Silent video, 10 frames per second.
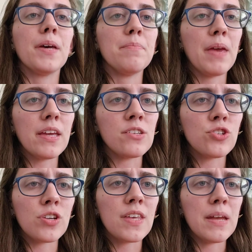but making
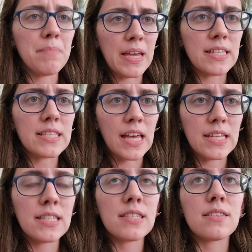sure that it makes
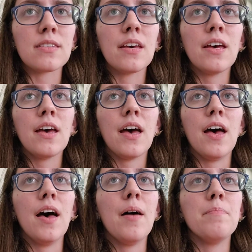sense
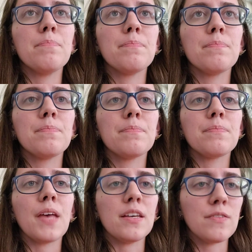
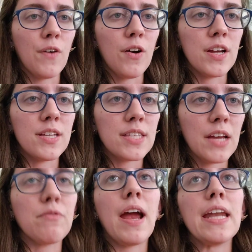as far as
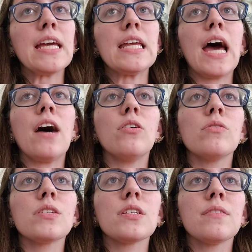like writing it
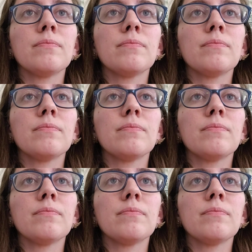out.